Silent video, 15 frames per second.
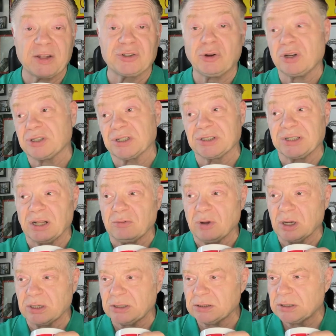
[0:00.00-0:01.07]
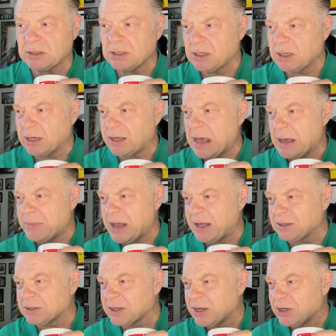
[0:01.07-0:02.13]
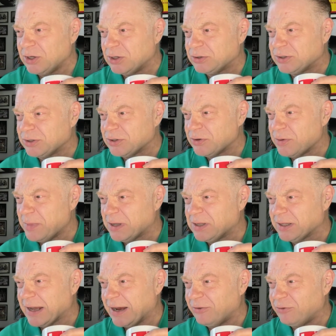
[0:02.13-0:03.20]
truckers are still working. Emma L. used to do the Micklegate